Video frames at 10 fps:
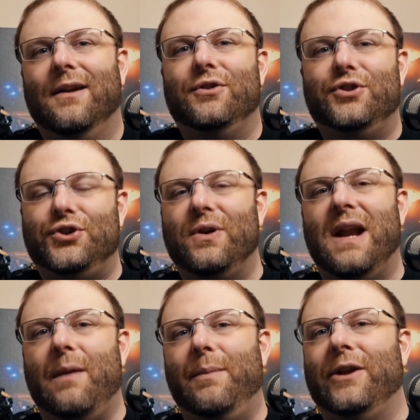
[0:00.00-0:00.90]
Should
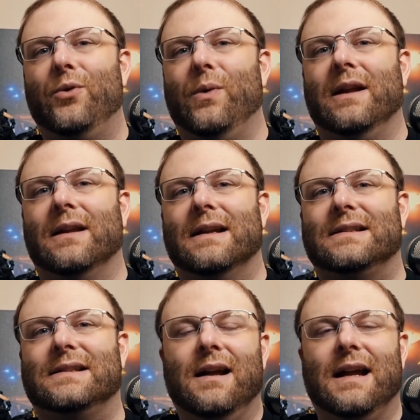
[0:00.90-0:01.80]
I be doing
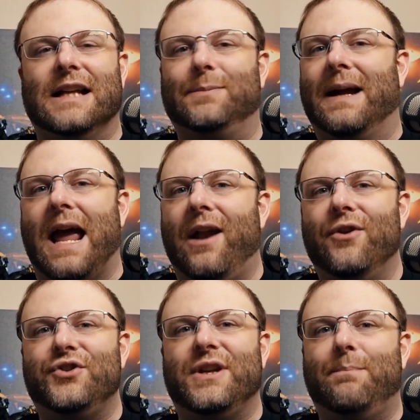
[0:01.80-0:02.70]
this? Is my
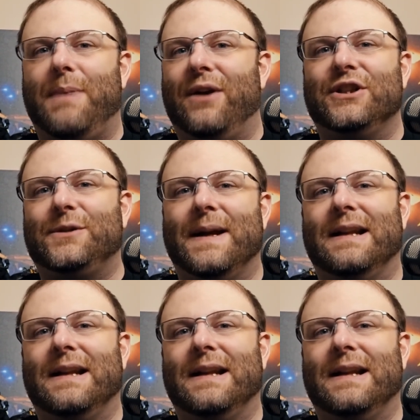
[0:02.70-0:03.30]
energy better spent